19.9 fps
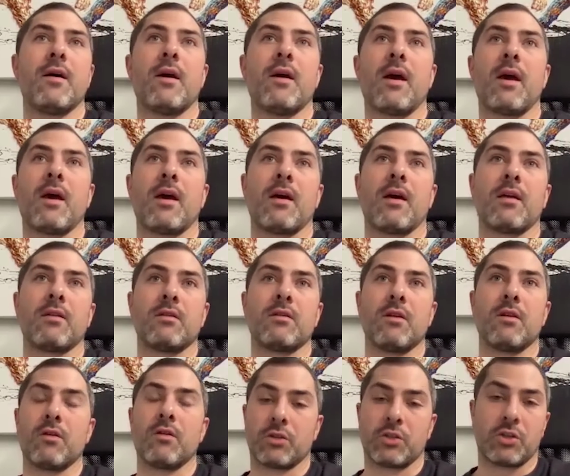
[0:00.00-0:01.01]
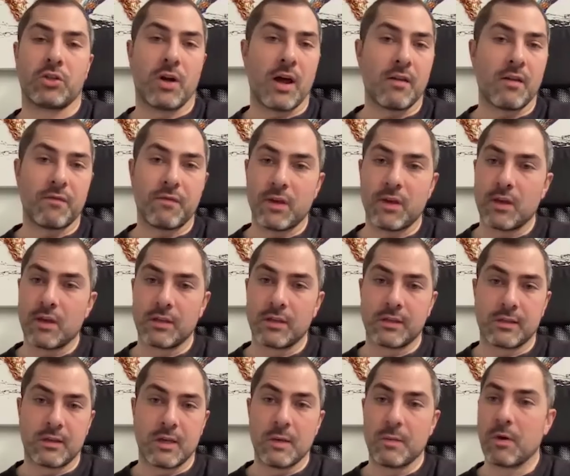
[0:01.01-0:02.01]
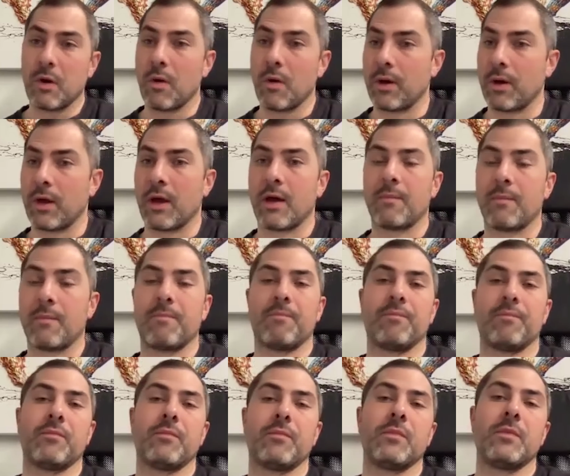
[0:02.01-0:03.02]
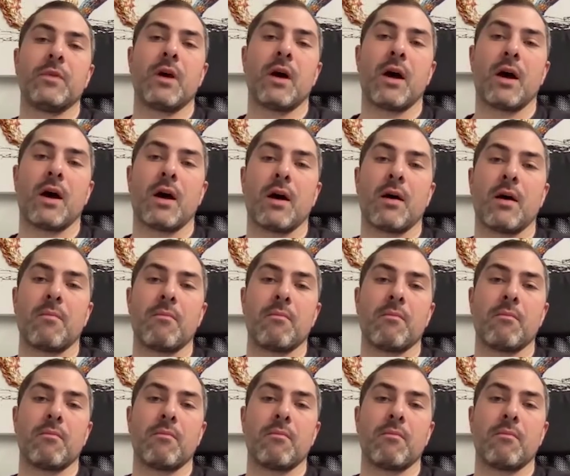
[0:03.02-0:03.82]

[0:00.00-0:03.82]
And, your strata fees keep going up a